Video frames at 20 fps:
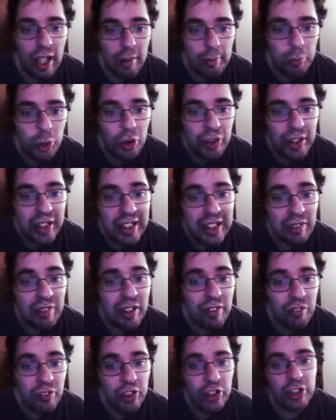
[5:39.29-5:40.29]
Proteins have
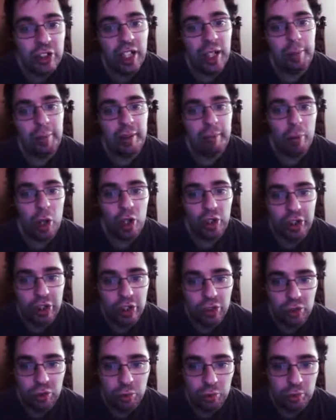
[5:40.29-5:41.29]
different shapes and
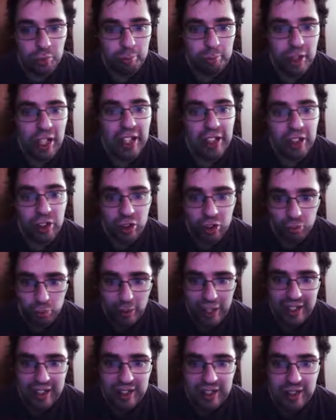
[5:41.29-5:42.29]
molecular
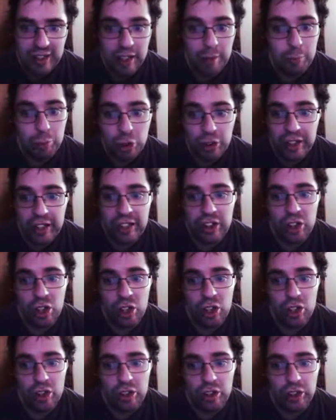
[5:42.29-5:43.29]
weights. Some proteins are